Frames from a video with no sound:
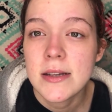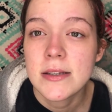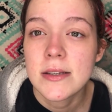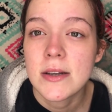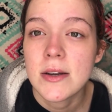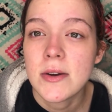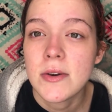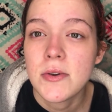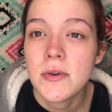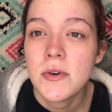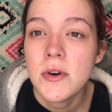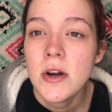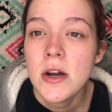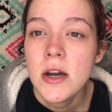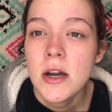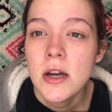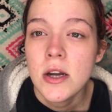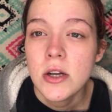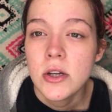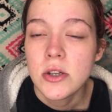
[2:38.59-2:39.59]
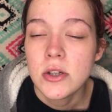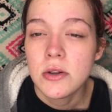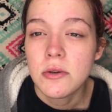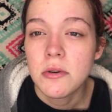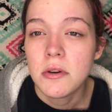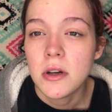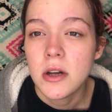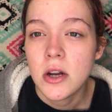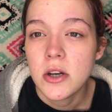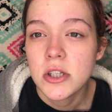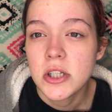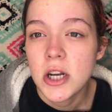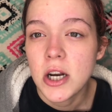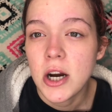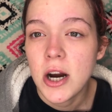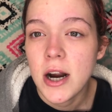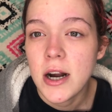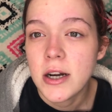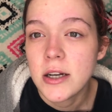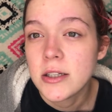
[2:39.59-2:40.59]
So you should really go check
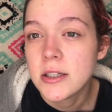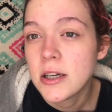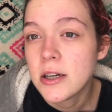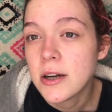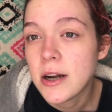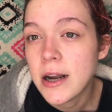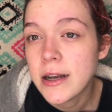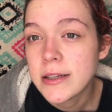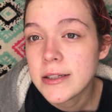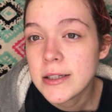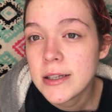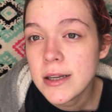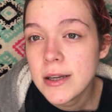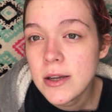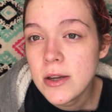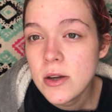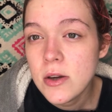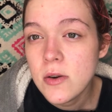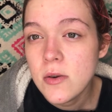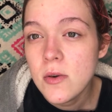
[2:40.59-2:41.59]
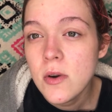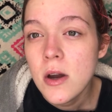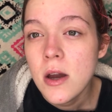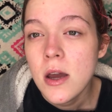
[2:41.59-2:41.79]
her out and tell her I sent you.